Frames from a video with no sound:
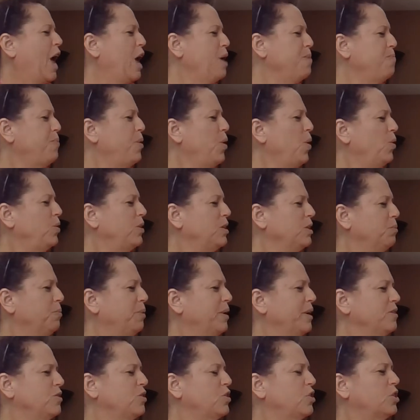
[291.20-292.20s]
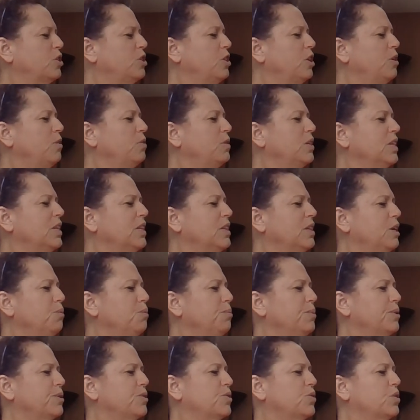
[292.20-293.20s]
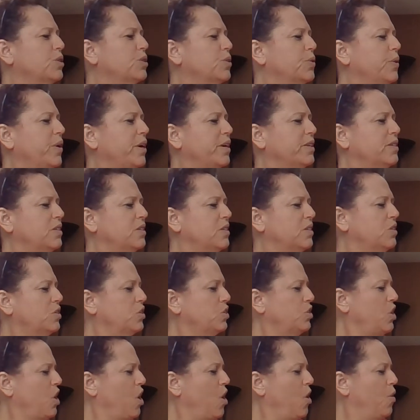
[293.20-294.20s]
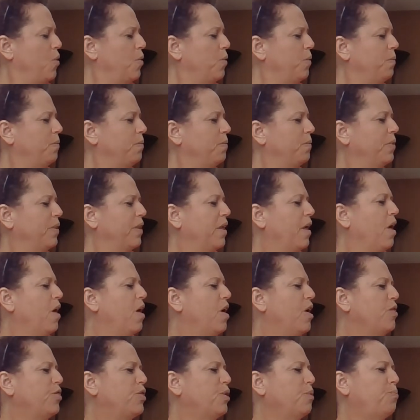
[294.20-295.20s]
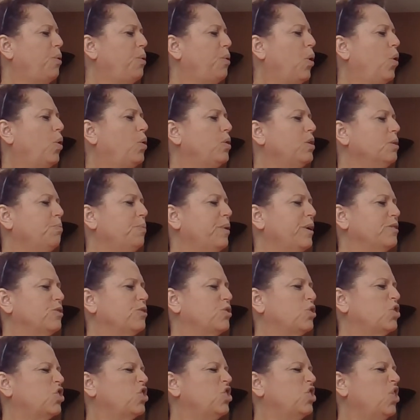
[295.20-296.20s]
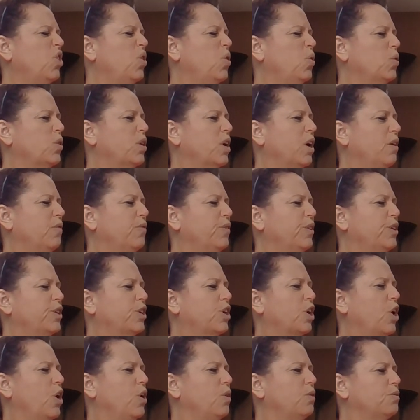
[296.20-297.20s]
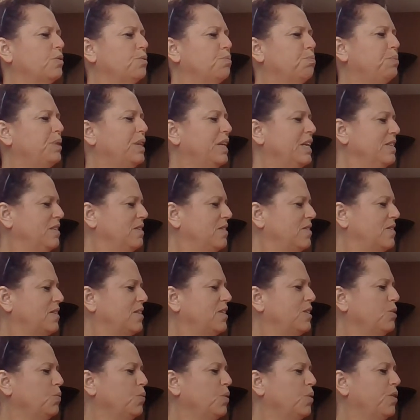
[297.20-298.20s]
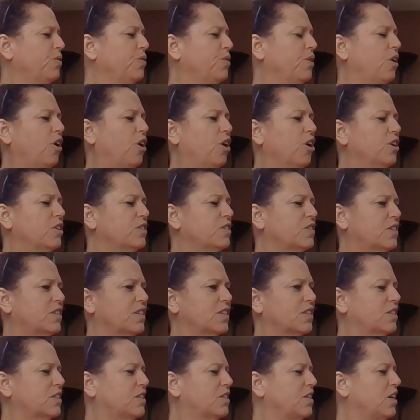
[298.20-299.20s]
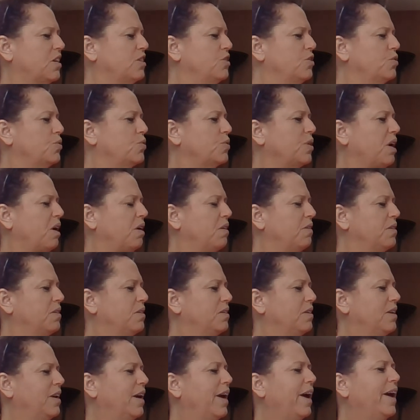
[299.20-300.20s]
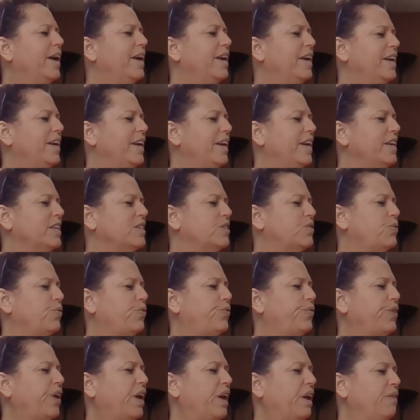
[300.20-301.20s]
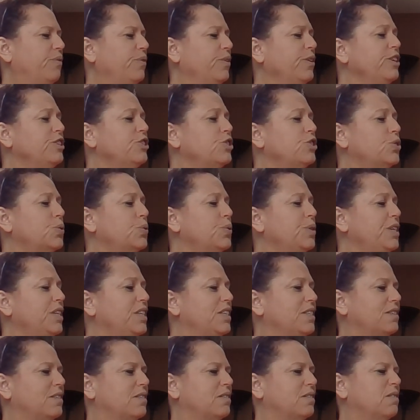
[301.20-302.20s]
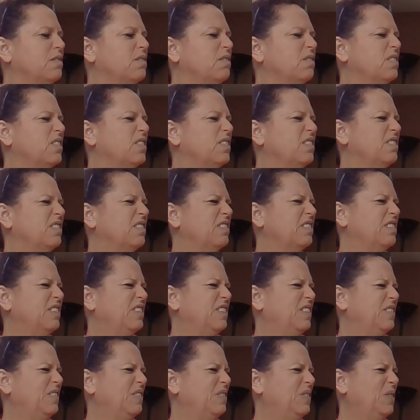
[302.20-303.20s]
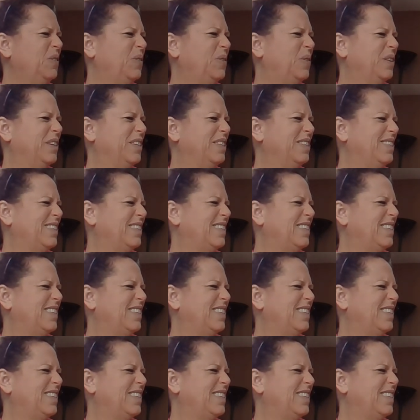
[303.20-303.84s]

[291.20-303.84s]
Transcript: A polar bear slowly lumbers across the snow. The polar bear's snow-covered coat blends in with the Arctic tundra. Its favorite treat, ew, is